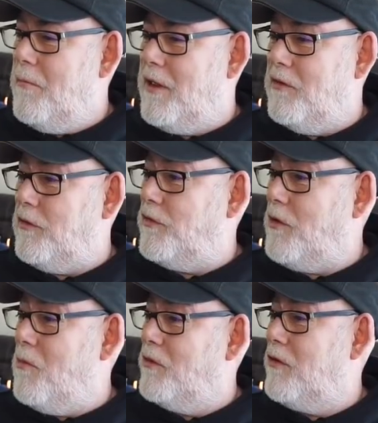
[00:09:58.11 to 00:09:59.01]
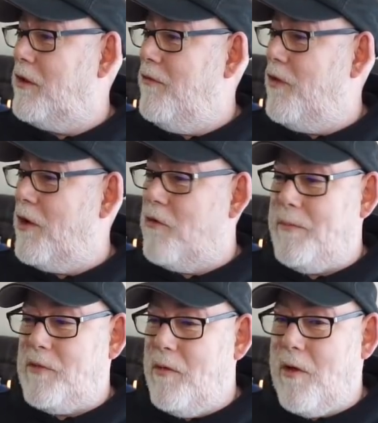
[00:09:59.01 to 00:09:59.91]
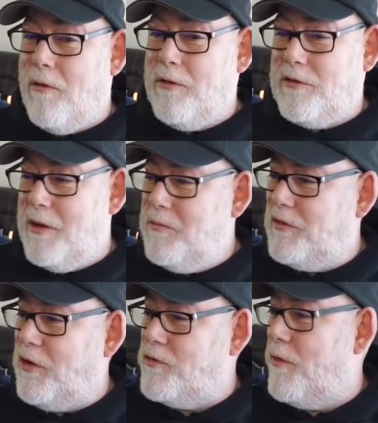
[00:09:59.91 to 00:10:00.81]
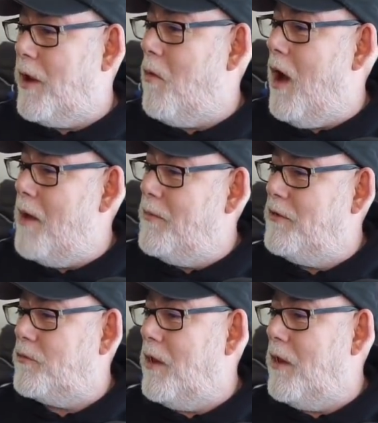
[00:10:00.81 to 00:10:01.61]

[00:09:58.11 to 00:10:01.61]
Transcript: Because if someone's looking for a cryptocurrency with such requirements,